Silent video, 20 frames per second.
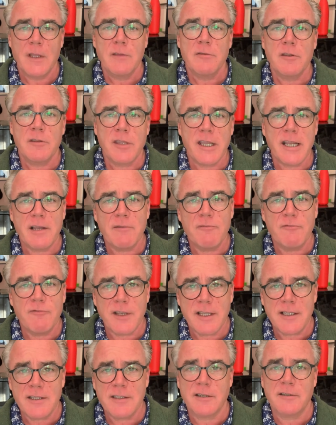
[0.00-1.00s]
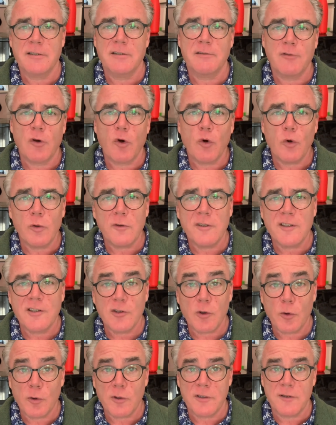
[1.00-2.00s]
that they convince us of all
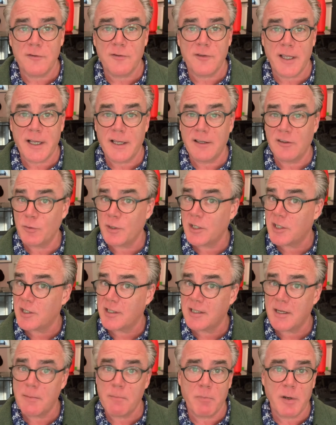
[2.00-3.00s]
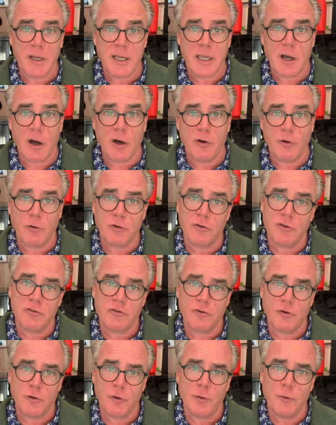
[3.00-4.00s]
sorts of things which simply are not
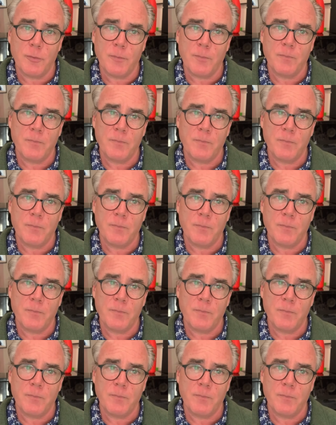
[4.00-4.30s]
true.